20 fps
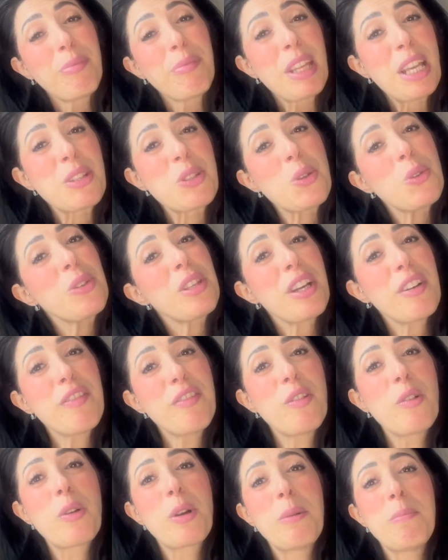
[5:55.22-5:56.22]
so
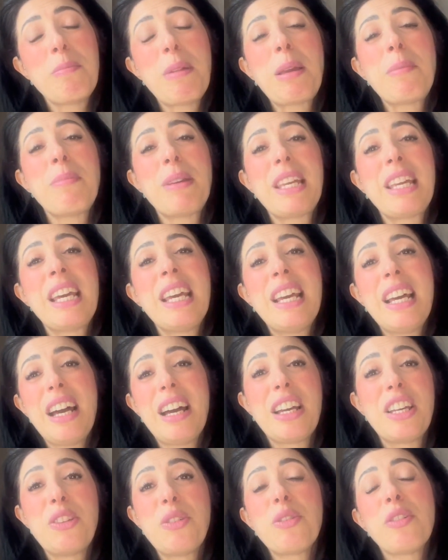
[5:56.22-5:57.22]
therefore, maybe
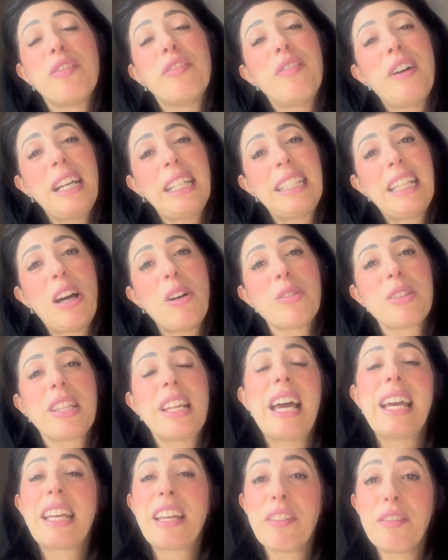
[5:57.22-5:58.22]
you know, find out
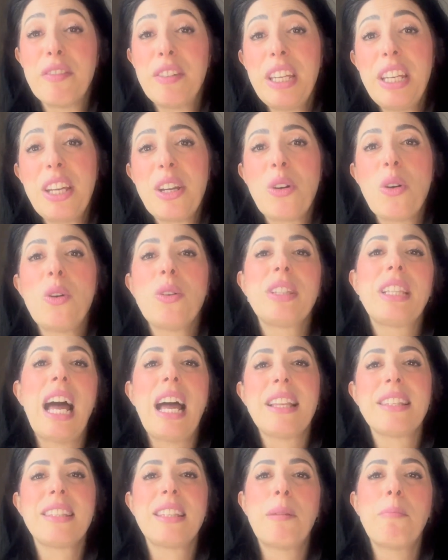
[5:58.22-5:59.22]
like a video
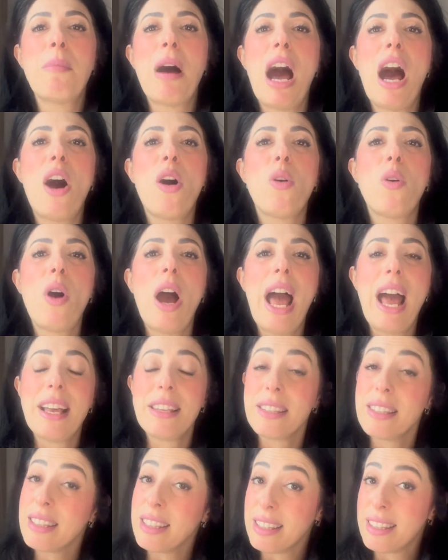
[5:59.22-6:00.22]
that somehow
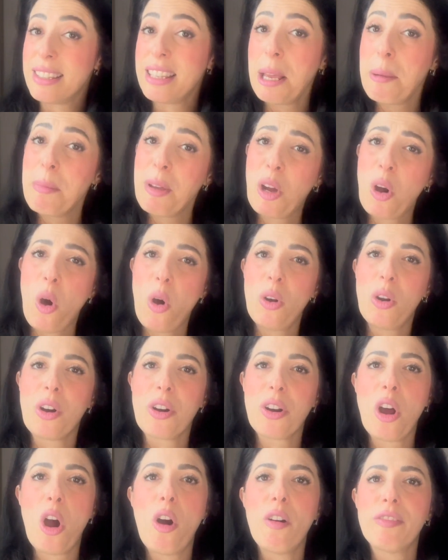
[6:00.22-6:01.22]
has the same
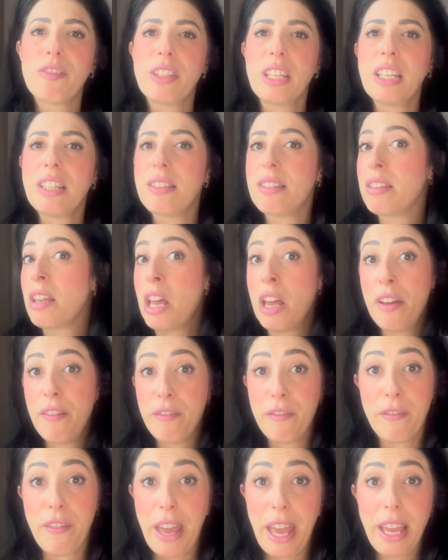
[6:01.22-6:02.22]
color of this
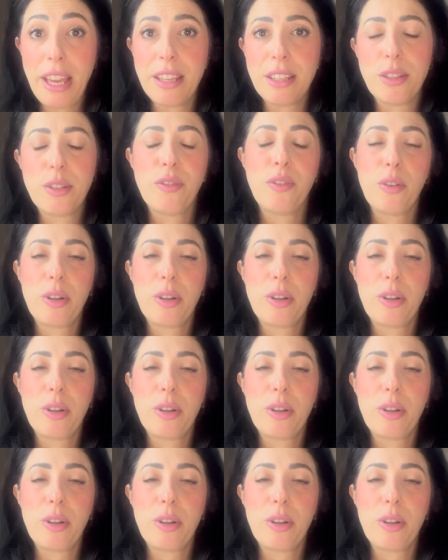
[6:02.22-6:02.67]
vase, for